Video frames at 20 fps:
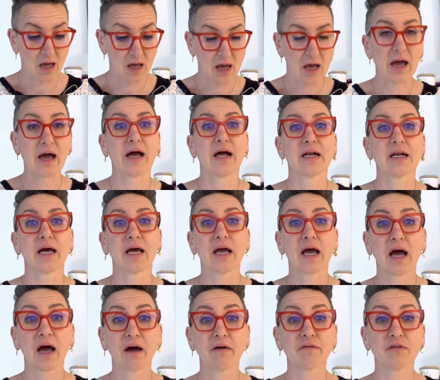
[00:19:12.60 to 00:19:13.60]
And I
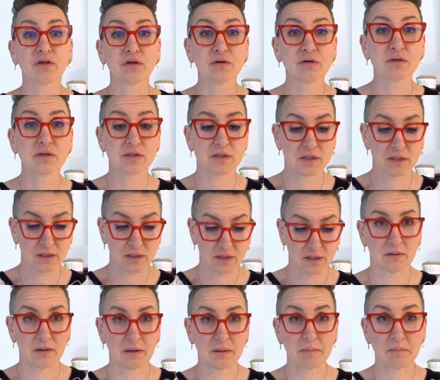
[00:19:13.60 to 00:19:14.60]
have used
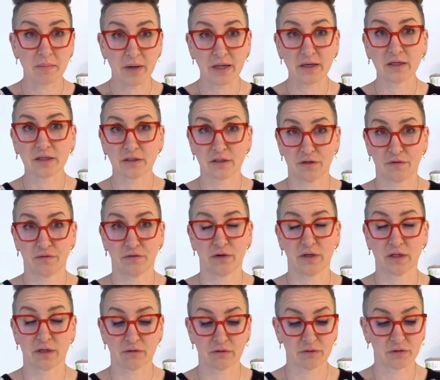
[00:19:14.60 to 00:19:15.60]
many
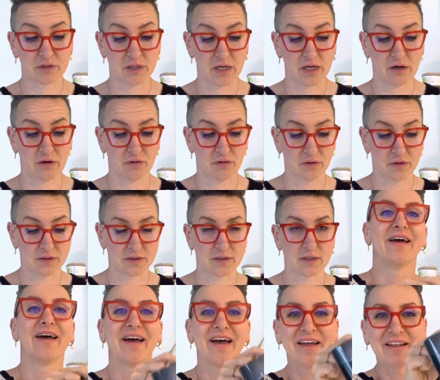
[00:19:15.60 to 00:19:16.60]
different crochet hooks.
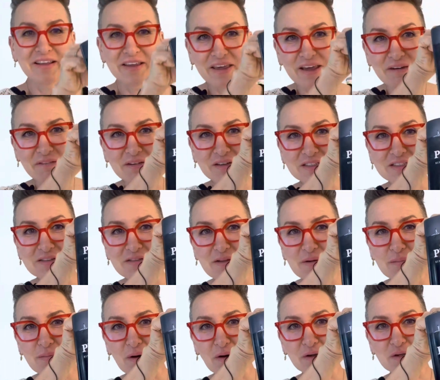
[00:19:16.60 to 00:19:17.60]
And here is the
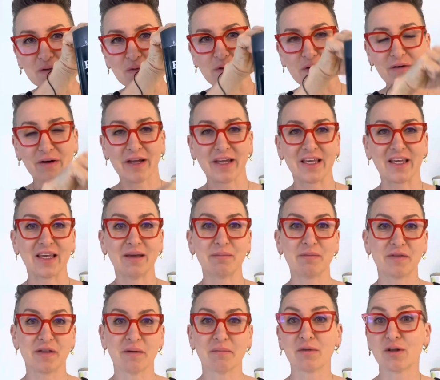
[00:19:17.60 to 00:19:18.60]
box where I keep
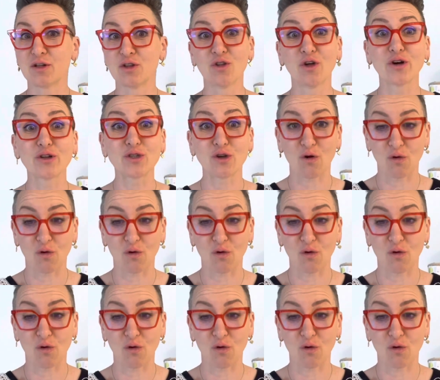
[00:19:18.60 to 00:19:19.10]
them, not